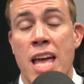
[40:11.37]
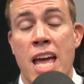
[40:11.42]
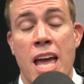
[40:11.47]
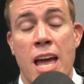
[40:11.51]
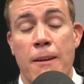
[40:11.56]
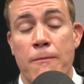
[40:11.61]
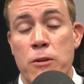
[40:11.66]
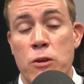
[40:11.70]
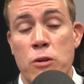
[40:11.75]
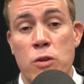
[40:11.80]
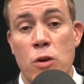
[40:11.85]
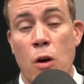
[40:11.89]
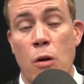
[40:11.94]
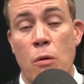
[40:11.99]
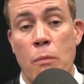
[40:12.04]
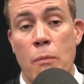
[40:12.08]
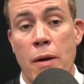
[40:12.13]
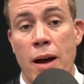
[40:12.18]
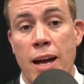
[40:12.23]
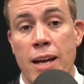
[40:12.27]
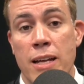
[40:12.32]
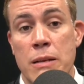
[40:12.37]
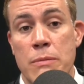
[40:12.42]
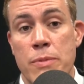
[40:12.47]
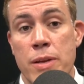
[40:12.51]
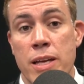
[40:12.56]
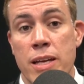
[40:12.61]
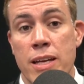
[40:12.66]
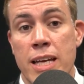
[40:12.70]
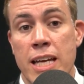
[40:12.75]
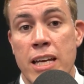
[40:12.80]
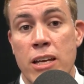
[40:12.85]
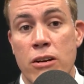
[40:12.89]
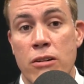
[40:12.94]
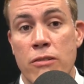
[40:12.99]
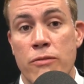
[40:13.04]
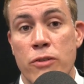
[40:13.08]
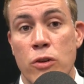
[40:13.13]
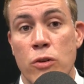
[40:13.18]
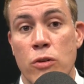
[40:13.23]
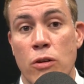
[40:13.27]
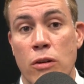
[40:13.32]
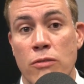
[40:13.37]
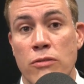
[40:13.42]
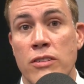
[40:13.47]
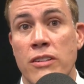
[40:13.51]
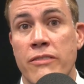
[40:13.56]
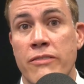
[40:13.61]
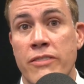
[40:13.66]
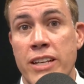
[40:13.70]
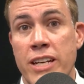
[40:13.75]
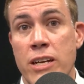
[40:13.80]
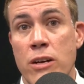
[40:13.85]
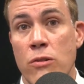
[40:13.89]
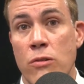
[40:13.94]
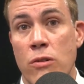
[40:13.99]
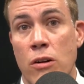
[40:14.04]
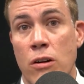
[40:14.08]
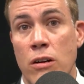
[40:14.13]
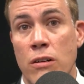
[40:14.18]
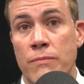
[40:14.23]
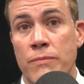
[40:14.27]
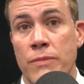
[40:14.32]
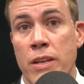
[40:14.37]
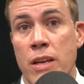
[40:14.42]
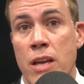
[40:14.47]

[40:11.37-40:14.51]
if you don't mind being interviewed over a video call.